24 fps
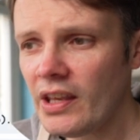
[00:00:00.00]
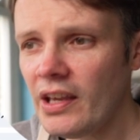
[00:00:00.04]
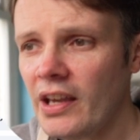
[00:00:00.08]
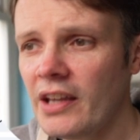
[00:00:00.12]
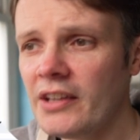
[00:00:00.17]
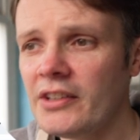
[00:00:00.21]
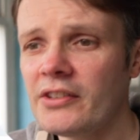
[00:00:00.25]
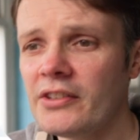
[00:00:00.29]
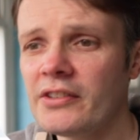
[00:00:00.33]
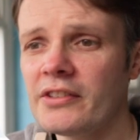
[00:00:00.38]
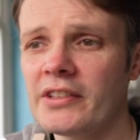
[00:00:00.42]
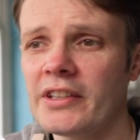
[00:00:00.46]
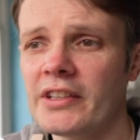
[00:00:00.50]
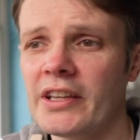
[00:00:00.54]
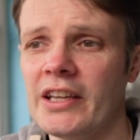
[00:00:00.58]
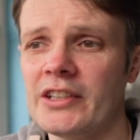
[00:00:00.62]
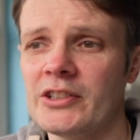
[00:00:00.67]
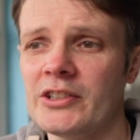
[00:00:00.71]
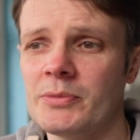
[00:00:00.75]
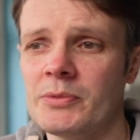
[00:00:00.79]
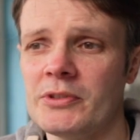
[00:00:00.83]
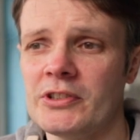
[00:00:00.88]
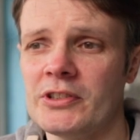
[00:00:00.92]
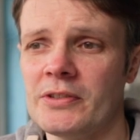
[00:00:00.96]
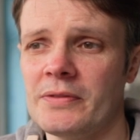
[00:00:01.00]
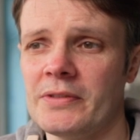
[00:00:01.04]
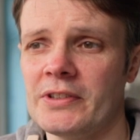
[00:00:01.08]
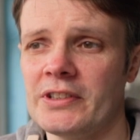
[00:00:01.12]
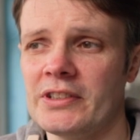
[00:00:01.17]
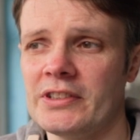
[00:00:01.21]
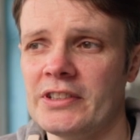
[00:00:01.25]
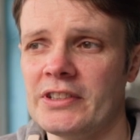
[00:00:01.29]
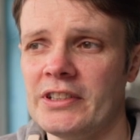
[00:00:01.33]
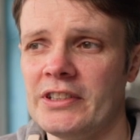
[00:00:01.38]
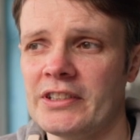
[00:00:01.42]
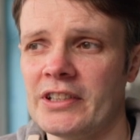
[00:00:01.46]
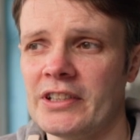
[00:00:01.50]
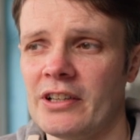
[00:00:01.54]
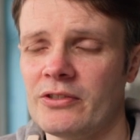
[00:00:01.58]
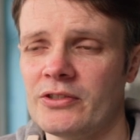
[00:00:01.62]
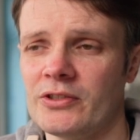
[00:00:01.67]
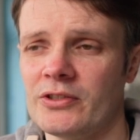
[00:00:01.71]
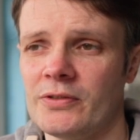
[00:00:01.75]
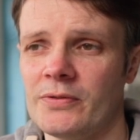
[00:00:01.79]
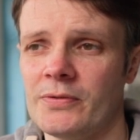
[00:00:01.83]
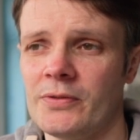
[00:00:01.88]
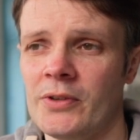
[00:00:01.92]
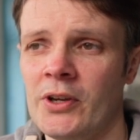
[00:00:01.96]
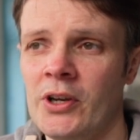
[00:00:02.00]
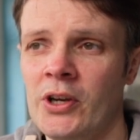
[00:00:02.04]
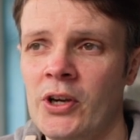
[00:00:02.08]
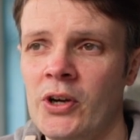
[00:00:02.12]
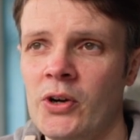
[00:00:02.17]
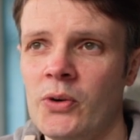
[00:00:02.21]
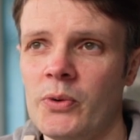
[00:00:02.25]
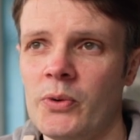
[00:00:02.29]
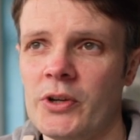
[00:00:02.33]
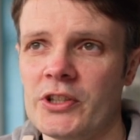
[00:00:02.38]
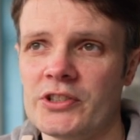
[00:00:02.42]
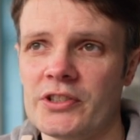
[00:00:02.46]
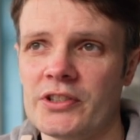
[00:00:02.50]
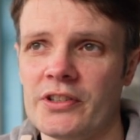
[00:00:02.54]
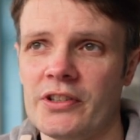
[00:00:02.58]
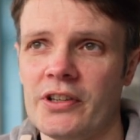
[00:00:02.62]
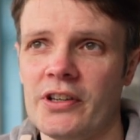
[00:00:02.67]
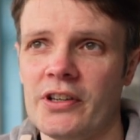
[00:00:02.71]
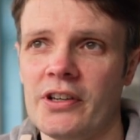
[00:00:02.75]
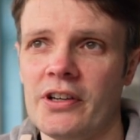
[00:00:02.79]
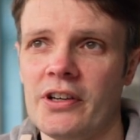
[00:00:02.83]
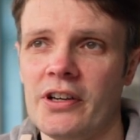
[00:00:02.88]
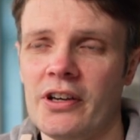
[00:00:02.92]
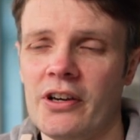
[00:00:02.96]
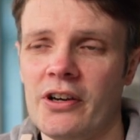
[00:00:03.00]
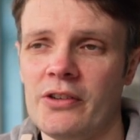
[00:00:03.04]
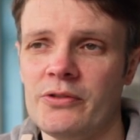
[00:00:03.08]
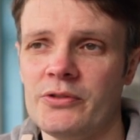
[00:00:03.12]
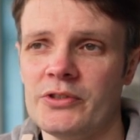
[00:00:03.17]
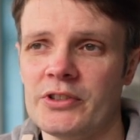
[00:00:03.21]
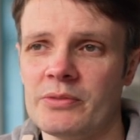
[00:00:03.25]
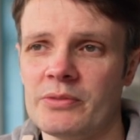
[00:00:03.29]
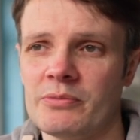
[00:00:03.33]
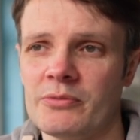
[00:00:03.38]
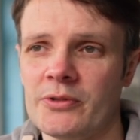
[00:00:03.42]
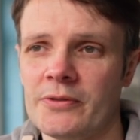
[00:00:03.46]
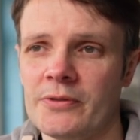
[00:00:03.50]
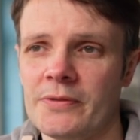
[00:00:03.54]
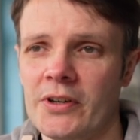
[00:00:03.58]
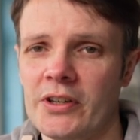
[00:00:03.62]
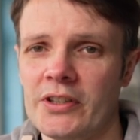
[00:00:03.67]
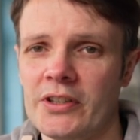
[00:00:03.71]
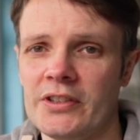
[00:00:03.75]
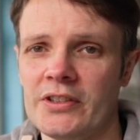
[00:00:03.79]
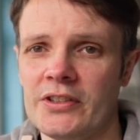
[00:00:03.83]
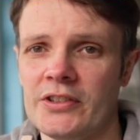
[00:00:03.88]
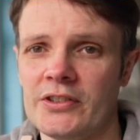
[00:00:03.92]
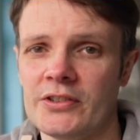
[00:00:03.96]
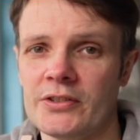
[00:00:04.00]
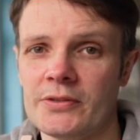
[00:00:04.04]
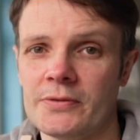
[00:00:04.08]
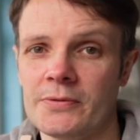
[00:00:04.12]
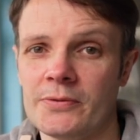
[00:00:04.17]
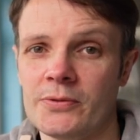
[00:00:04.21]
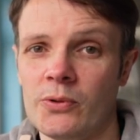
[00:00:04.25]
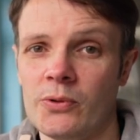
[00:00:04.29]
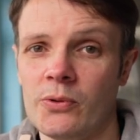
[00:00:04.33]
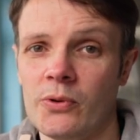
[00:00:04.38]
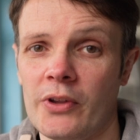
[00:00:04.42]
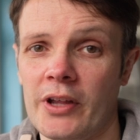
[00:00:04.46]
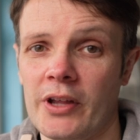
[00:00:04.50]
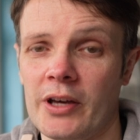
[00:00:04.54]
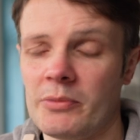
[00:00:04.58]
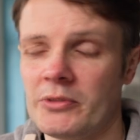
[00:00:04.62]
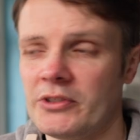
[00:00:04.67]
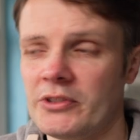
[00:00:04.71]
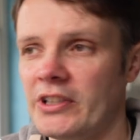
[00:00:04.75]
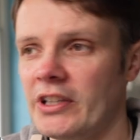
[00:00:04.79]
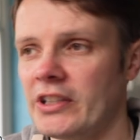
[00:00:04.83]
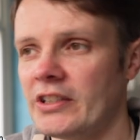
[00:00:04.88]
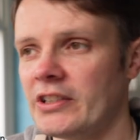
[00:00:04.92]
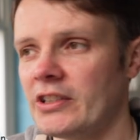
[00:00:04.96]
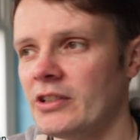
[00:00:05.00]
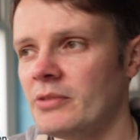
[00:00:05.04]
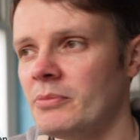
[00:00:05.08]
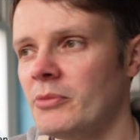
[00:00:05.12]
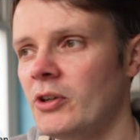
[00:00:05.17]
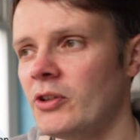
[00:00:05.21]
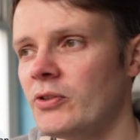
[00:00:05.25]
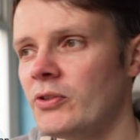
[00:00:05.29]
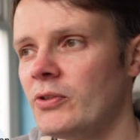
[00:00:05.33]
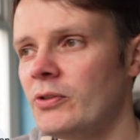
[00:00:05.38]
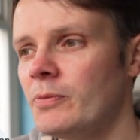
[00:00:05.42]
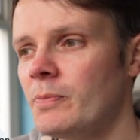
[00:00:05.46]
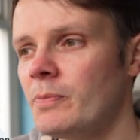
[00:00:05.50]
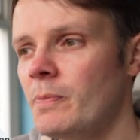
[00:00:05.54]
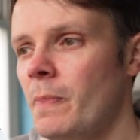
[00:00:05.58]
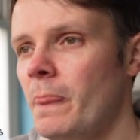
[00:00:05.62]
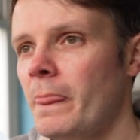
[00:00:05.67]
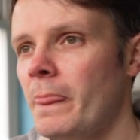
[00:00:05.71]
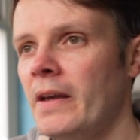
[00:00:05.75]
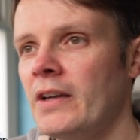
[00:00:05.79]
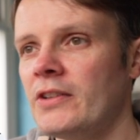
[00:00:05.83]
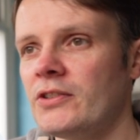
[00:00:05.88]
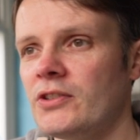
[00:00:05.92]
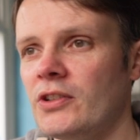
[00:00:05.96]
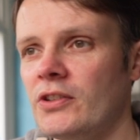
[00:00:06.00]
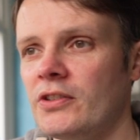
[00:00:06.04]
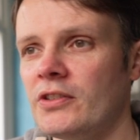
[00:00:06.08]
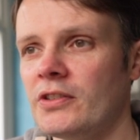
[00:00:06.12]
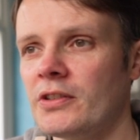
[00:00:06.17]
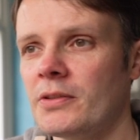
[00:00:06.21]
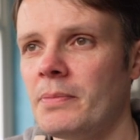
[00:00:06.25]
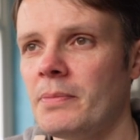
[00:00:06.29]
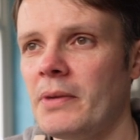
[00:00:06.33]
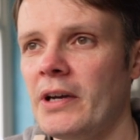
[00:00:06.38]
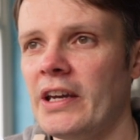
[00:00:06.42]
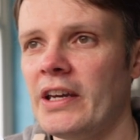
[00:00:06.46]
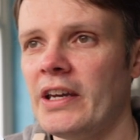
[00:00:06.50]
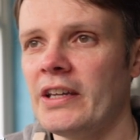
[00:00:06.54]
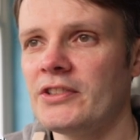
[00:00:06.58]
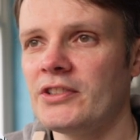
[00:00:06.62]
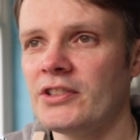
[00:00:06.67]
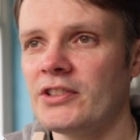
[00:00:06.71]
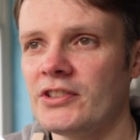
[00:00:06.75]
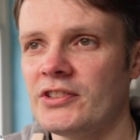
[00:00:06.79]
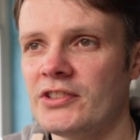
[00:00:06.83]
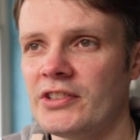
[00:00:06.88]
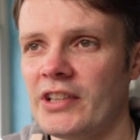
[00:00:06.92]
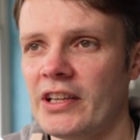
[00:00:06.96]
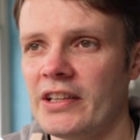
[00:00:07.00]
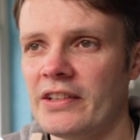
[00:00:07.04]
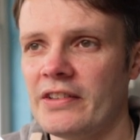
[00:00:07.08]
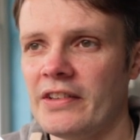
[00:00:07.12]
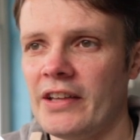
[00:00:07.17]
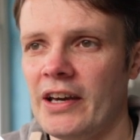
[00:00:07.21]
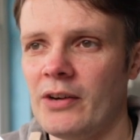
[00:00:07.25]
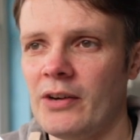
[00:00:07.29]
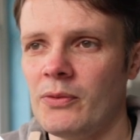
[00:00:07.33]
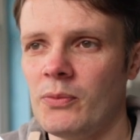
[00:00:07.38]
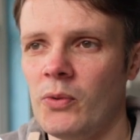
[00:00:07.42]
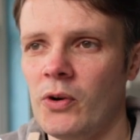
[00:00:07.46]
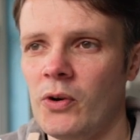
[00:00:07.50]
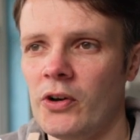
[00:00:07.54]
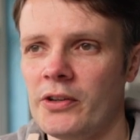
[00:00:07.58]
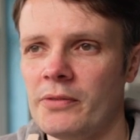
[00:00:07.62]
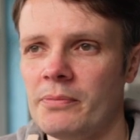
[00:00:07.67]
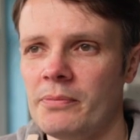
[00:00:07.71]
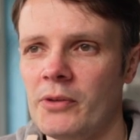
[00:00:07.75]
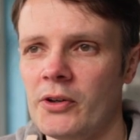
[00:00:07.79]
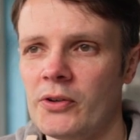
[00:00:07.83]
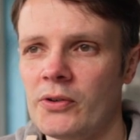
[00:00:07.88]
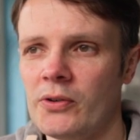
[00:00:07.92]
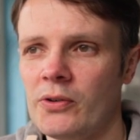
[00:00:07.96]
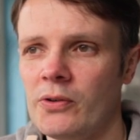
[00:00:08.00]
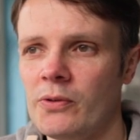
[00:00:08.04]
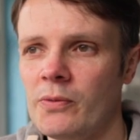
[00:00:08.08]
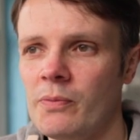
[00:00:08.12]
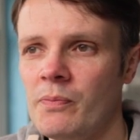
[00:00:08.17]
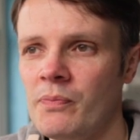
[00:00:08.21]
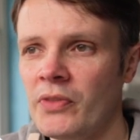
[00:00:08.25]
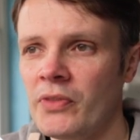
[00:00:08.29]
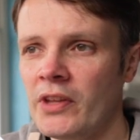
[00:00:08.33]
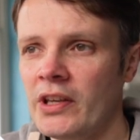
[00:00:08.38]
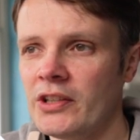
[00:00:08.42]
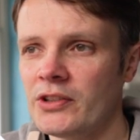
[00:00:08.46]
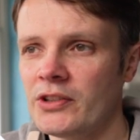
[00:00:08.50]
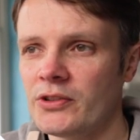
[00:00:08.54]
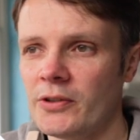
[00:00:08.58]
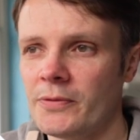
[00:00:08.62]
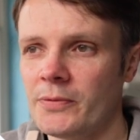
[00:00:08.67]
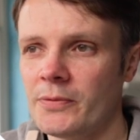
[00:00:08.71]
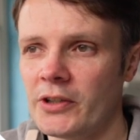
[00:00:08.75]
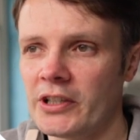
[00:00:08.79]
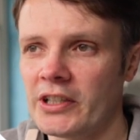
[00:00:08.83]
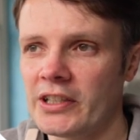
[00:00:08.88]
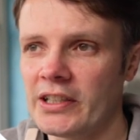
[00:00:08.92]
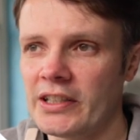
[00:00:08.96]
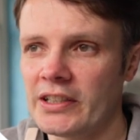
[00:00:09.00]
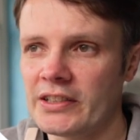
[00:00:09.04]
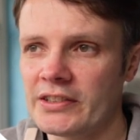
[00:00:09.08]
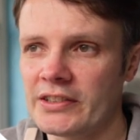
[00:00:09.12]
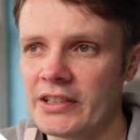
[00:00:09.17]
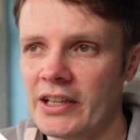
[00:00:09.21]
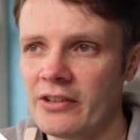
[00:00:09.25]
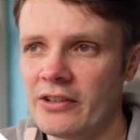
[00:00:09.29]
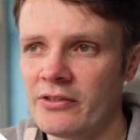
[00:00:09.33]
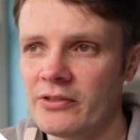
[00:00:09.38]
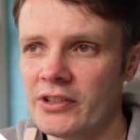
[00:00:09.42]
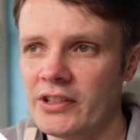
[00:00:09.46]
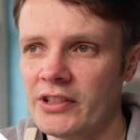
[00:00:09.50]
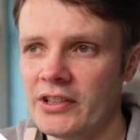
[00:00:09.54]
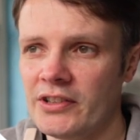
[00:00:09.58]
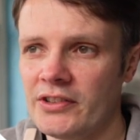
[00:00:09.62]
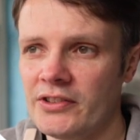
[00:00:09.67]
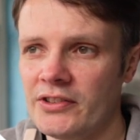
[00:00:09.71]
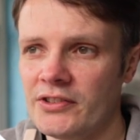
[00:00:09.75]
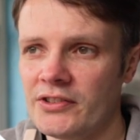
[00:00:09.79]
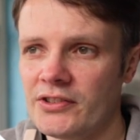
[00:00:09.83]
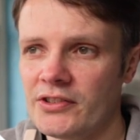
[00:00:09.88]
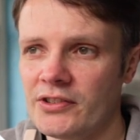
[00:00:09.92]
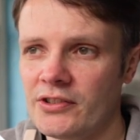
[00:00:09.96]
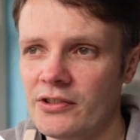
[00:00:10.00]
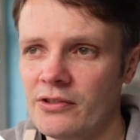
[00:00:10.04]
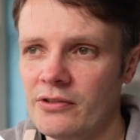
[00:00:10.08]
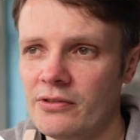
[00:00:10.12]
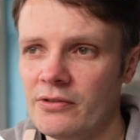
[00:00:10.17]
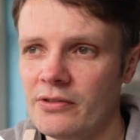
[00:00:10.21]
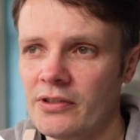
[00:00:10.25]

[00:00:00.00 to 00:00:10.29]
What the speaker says: and you can get specific details of which are the hosting providers for that particular model. So you can compare just say that one model. So if I click down into